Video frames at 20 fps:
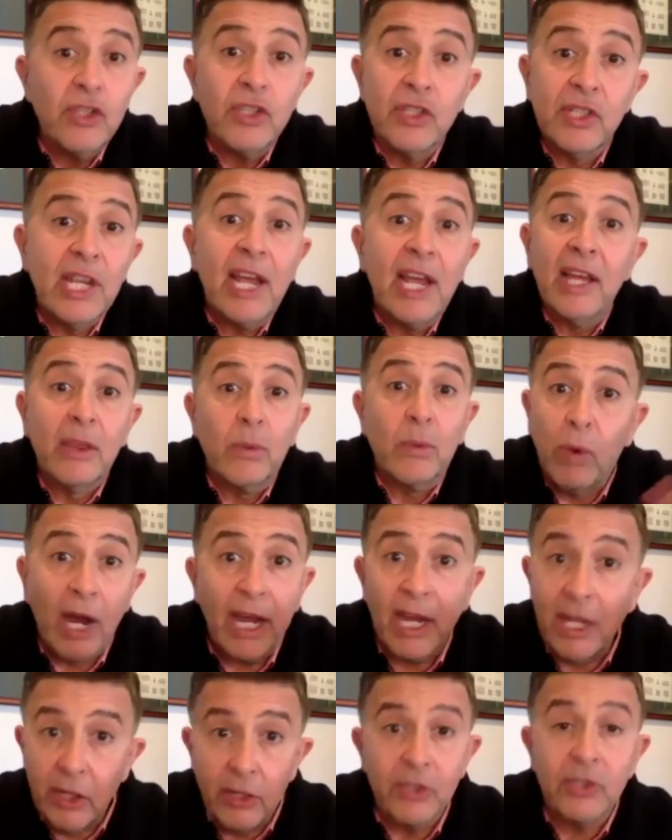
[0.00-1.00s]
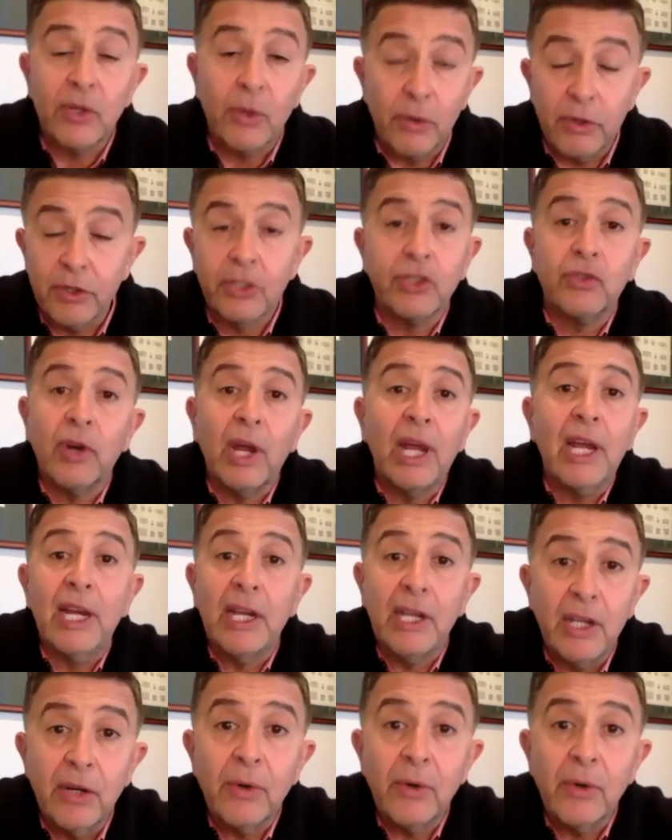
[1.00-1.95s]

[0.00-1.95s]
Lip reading: South Wales or Australia,